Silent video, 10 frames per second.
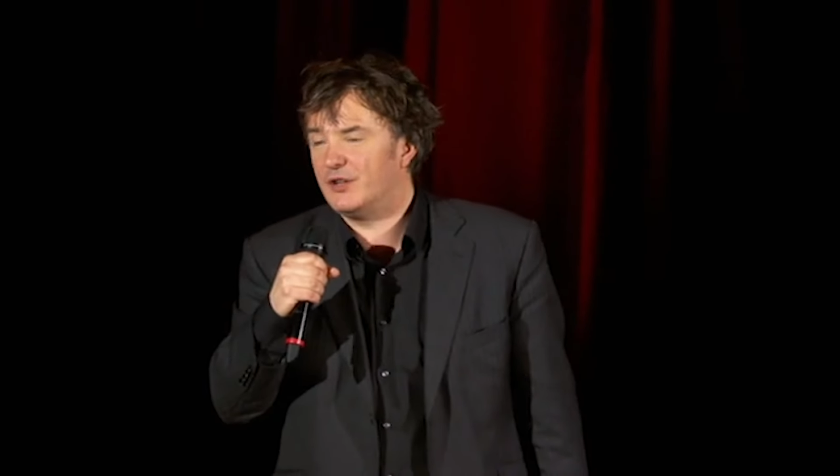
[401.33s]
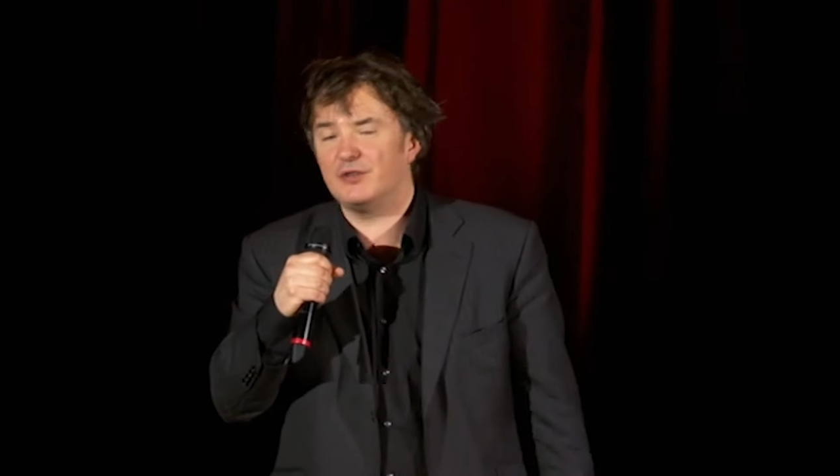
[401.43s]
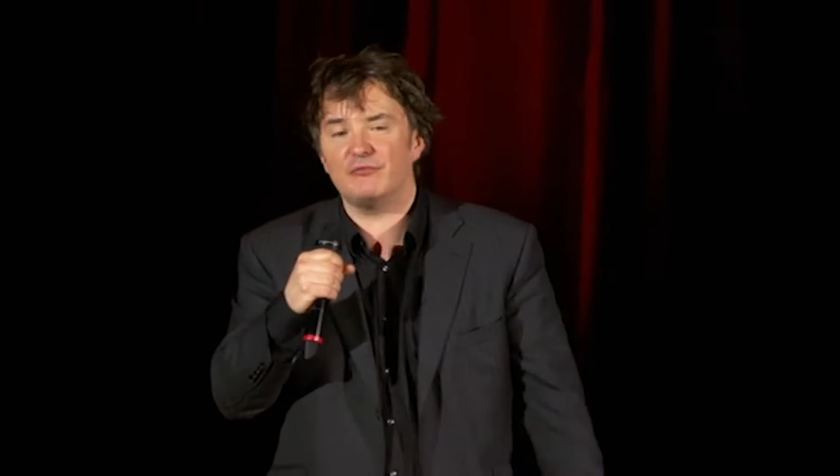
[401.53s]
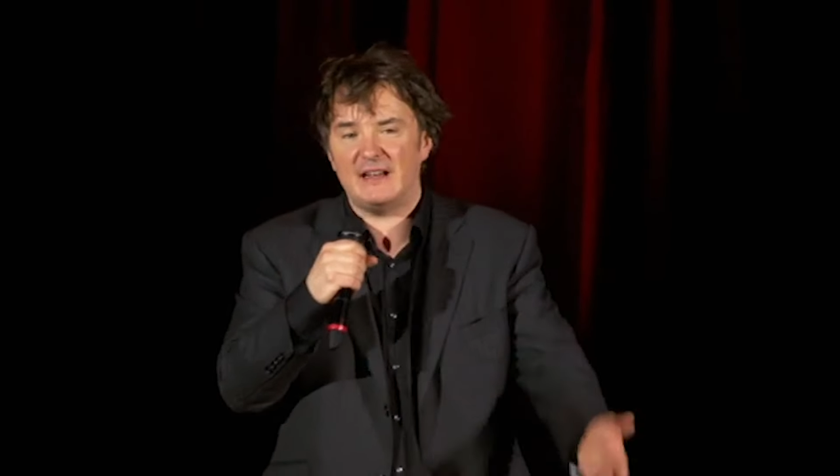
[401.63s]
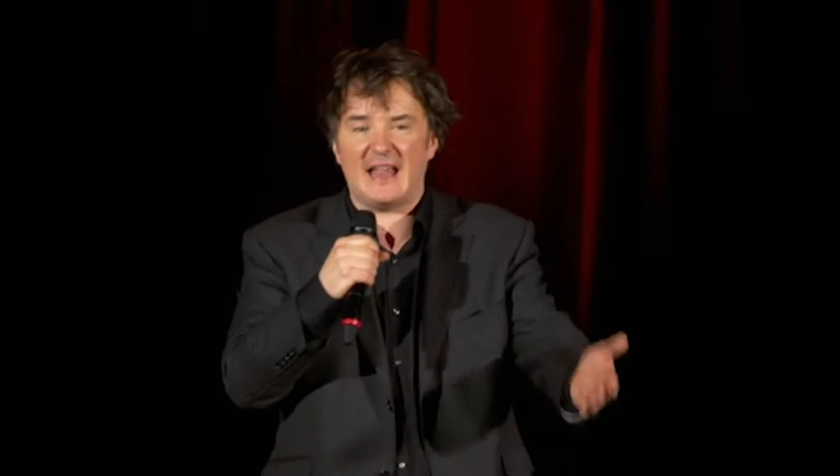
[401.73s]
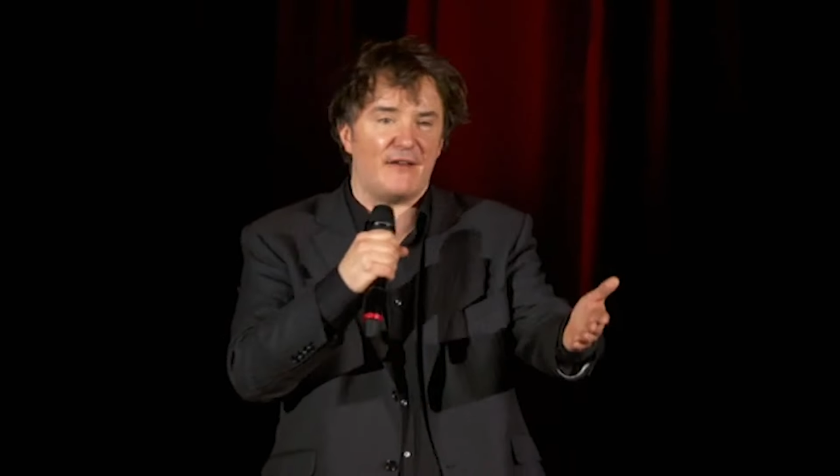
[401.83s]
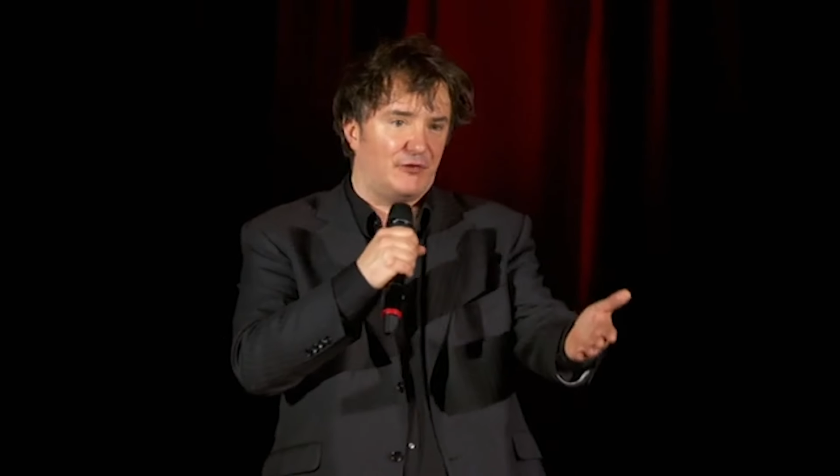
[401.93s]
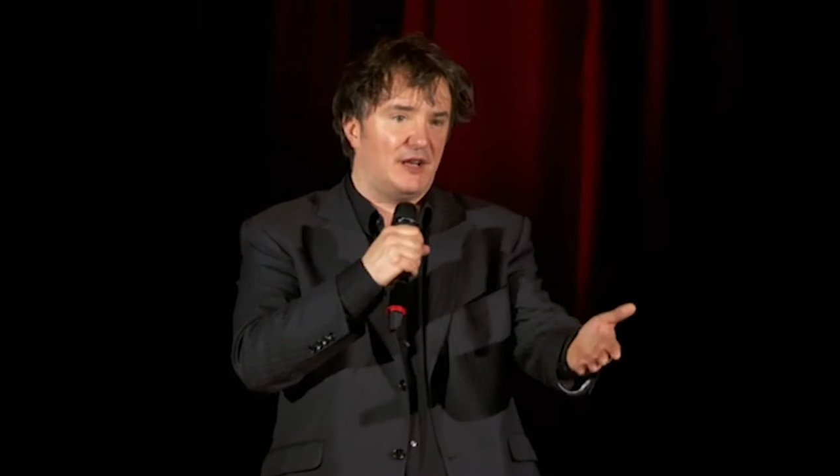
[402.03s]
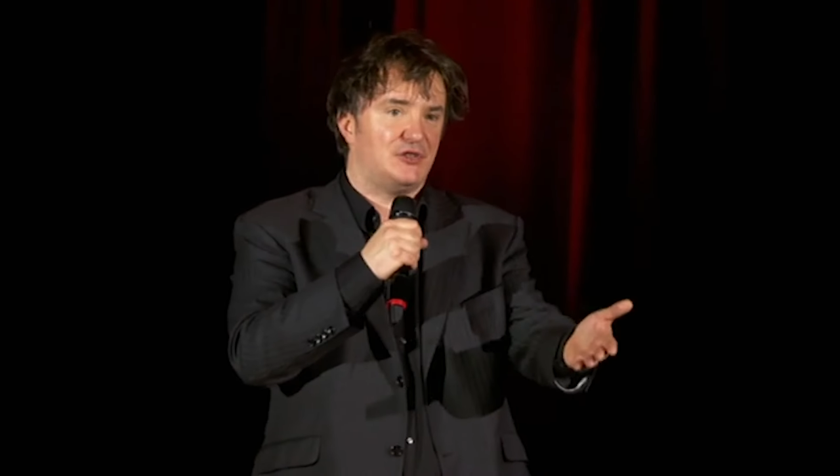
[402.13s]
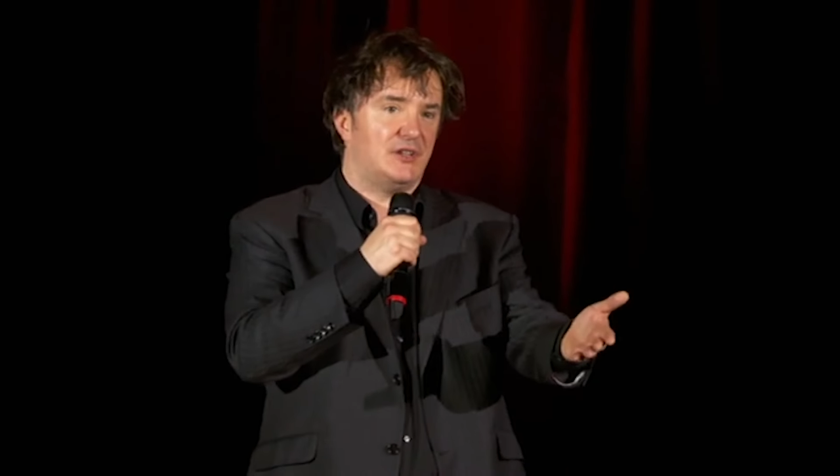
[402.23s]
You don't really
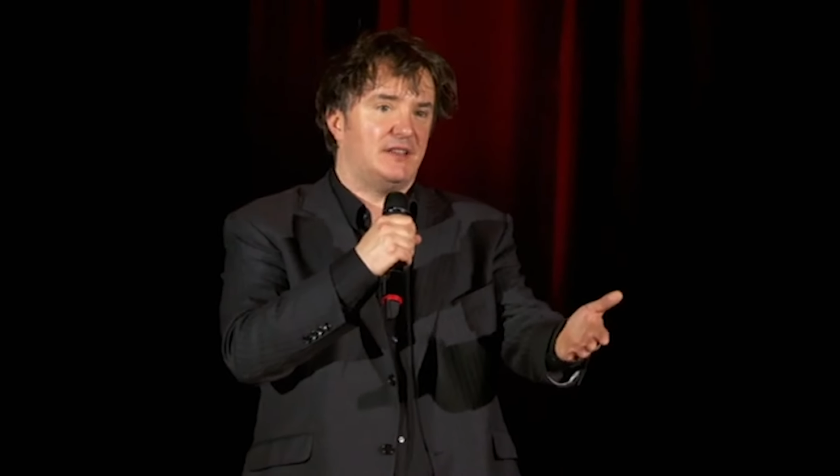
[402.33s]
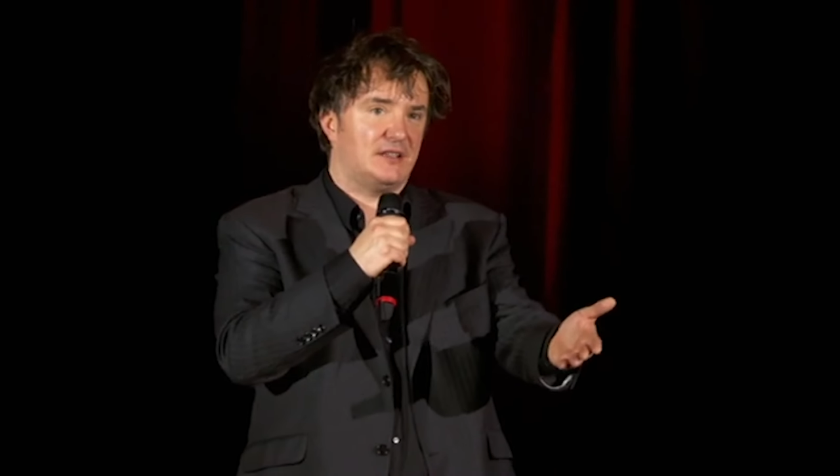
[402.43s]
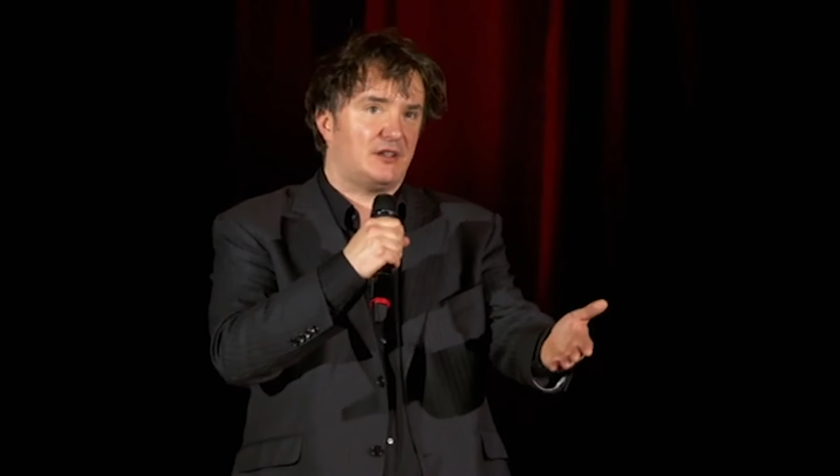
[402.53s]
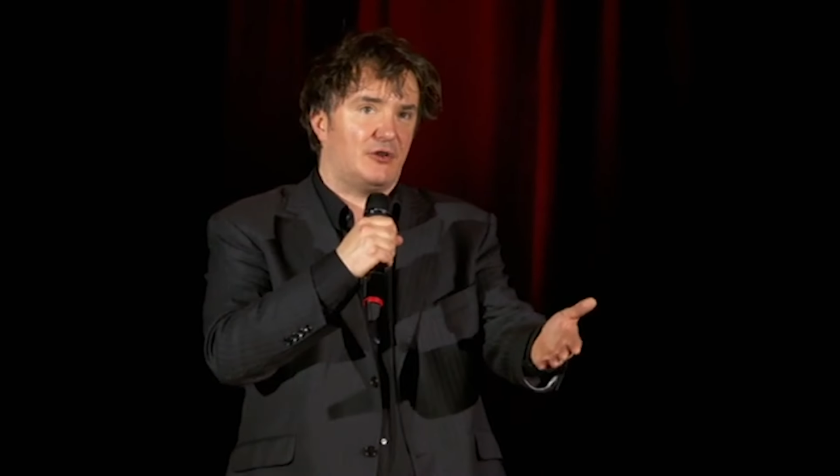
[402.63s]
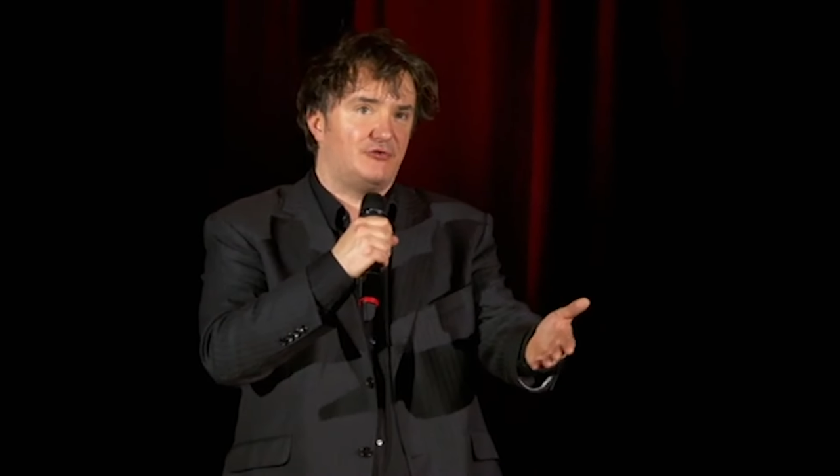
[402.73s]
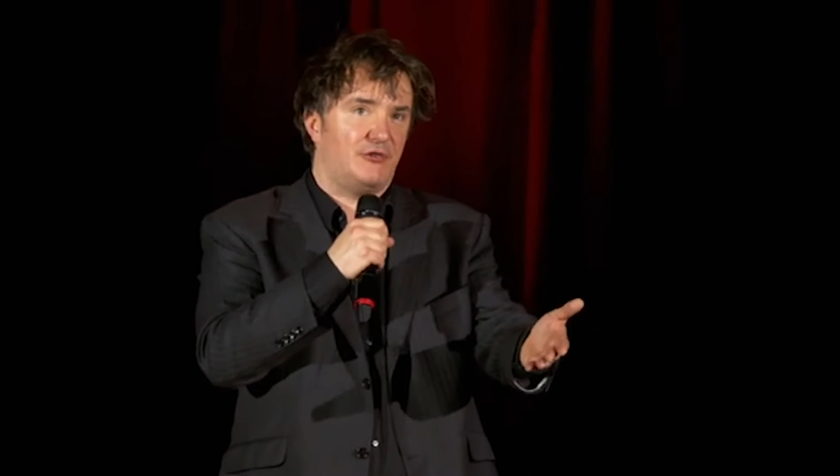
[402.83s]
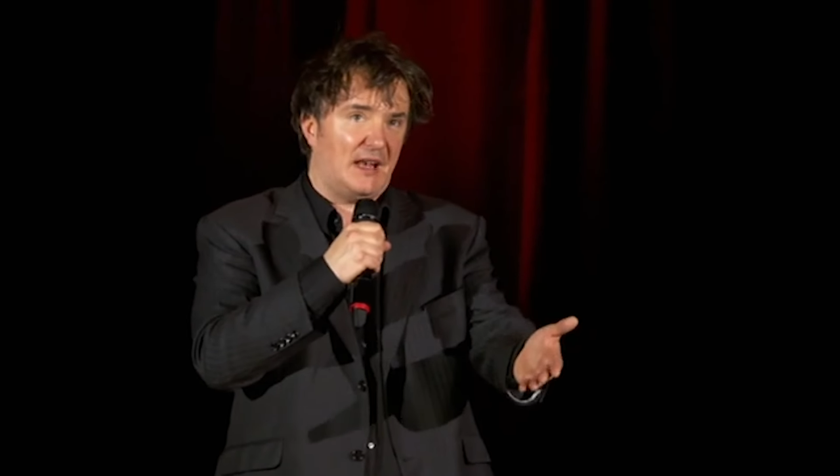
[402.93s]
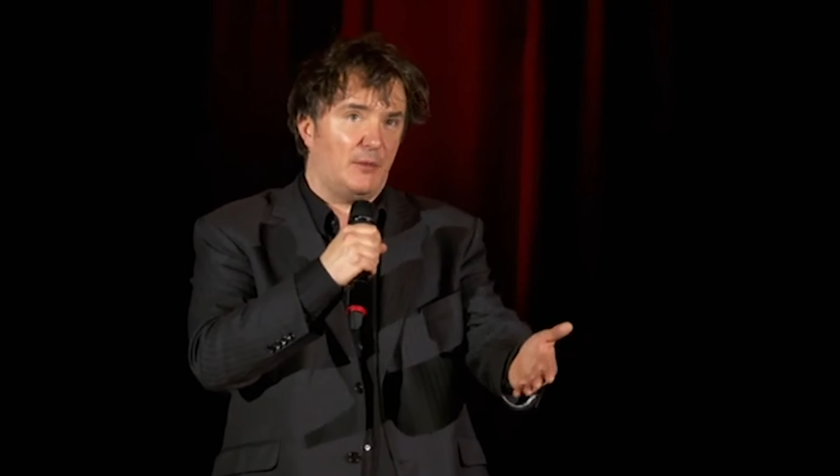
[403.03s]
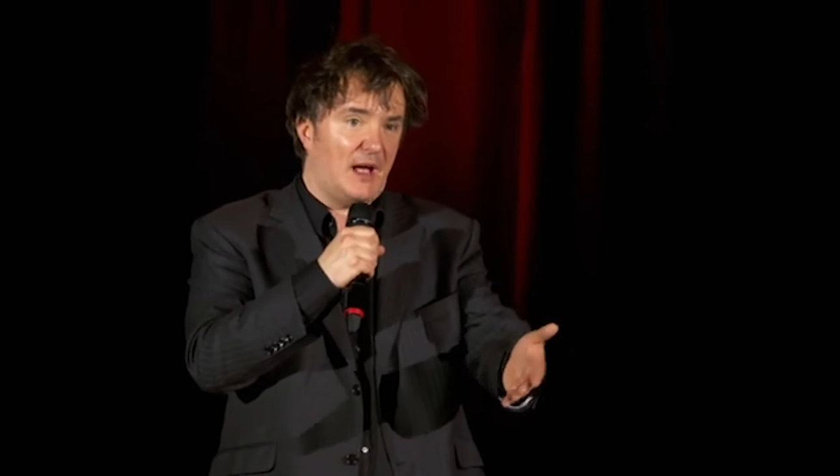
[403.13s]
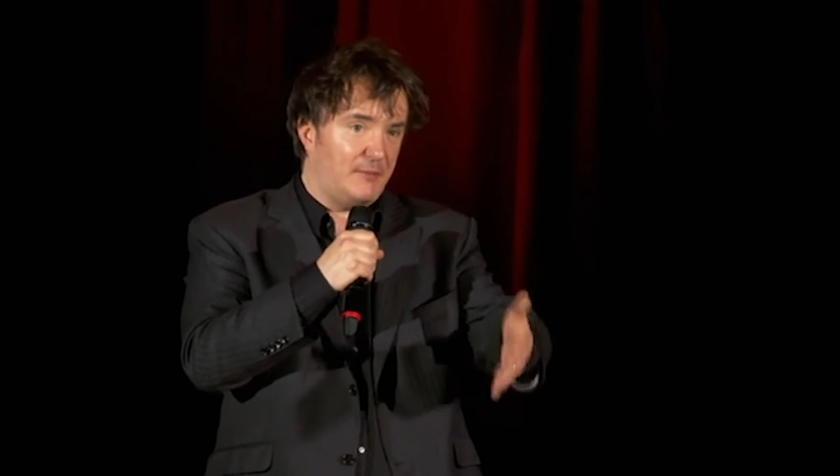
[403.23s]
have religion in this country anyway.